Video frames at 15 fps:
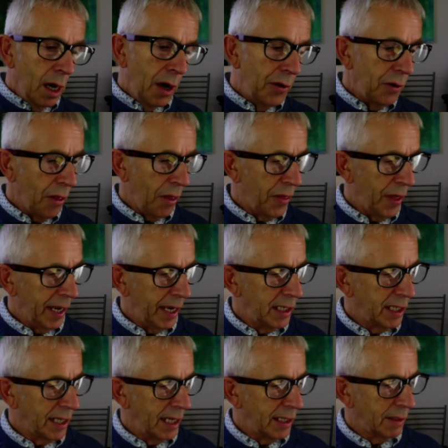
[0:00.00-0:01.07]
Another thing he
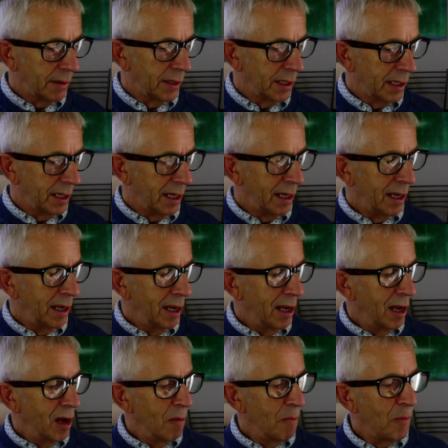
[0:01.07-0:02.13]
says is
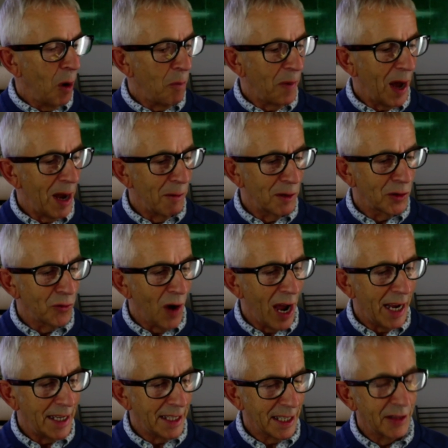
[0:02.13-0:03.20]
Popeye was
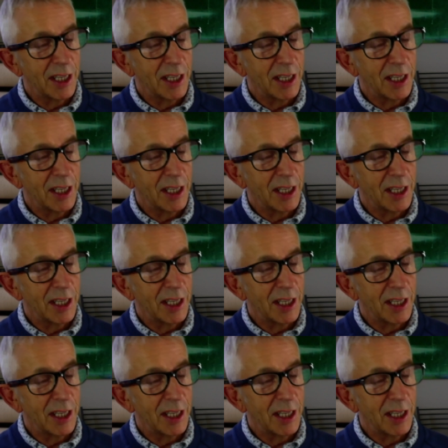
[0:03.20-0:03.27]
right.